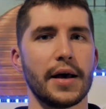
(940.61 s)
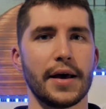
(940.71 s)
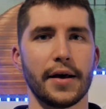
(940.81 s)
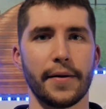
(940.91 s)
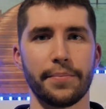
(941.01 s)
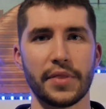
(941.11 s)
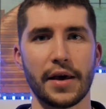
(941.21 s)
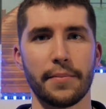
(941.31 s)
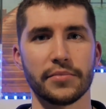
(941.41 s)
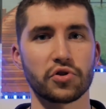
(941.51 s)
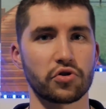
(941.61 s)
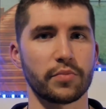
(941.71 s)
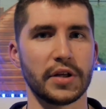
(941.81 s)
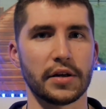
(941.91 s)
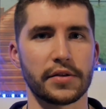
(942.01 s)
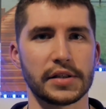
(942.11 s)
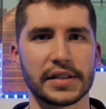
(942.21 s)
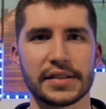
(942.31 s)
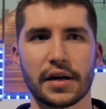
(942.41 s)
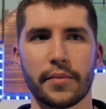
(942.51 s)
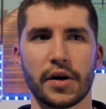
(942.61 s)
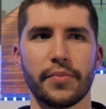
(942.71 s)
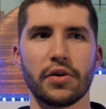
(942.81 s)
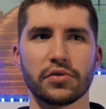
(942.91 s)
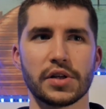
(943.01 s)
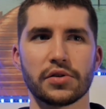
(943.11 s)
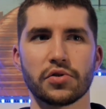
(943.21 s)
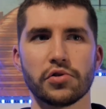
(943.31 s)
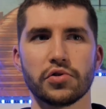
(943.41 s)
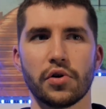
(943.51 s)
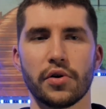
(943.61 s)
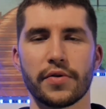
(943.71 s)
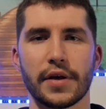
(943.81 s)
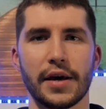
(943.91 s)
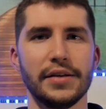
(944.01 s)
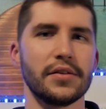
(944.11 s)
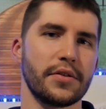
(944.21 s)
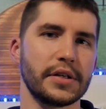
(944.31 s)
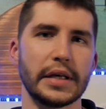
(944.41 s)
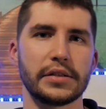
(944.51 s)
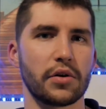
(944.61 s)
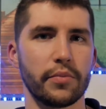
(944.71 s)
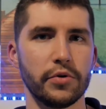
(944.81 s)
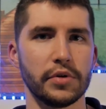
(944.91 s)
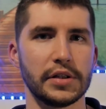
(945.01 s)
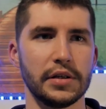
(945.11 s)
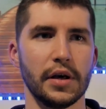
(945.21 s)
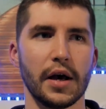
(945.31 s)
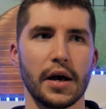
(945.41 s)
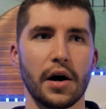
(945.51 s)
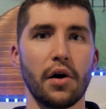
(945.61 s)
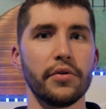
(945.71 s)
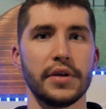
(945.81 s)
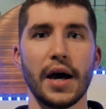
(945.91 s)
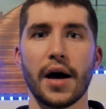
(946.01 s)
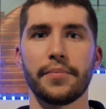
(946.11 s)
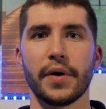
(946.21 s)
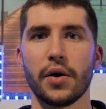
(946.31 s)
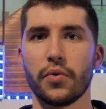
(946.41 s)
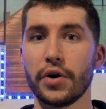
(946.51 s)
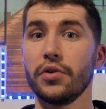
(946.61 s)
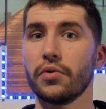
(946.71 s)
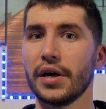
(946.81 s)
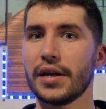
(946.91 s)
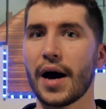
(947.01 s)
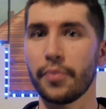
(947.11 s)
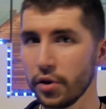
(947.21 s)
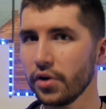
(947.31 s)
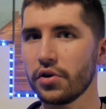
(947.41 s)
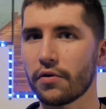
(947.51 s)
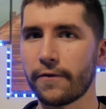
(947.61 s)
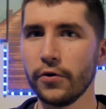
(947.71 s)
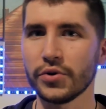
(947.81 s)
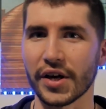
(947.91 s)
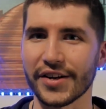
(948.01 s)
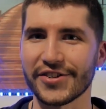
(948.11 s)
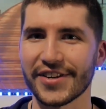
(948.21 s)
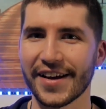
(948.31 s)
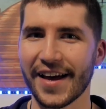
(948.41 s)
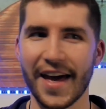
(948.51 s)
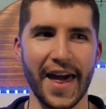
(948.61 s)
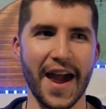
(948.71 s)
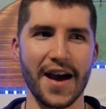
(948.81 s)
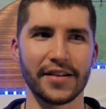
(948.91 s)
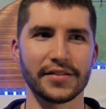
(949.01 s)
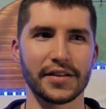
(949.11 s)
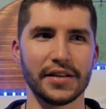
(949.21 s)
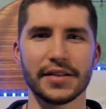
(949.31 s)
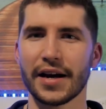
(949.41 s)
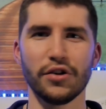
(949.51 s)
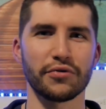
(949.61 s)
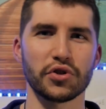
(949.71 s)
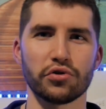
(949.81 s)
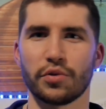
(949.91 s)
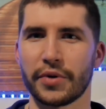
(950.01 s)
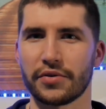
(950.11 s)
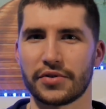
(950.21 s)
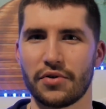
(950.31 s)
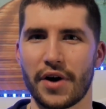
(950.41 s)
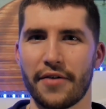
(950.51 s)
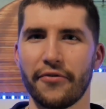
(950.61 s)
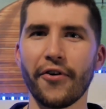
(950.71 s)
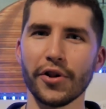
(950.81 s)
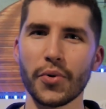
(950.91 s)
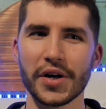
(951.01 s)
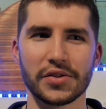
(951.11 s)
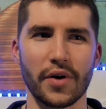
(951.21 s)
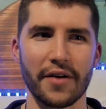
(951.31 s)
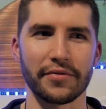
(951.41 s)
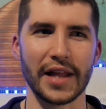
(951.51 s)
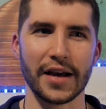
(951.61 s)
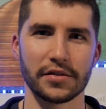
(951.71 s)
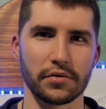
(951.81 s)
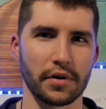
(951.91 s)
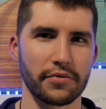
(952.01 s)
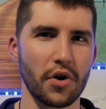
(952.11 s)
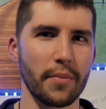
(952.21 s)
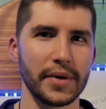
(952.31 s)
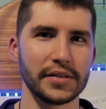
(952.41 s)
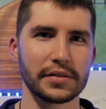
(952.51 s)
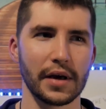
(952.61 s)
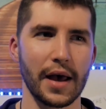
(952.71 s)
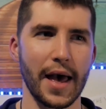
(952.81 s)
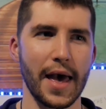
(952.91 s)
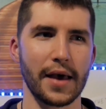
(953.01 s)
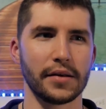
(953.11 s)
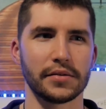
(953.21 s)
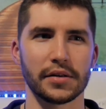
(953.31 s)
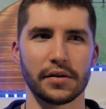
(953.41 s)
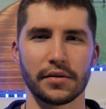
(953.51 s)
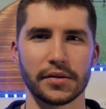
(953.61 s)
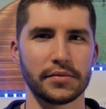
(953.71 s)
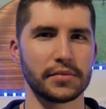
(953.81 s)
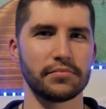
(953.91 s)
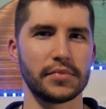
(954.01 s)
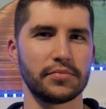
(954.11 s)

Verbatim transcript: um, social media 360 camera, because there is also the Insta360 community on the app where you can upload your footage and it's a kind of social because you have followers, you have likes, you have comments, and it's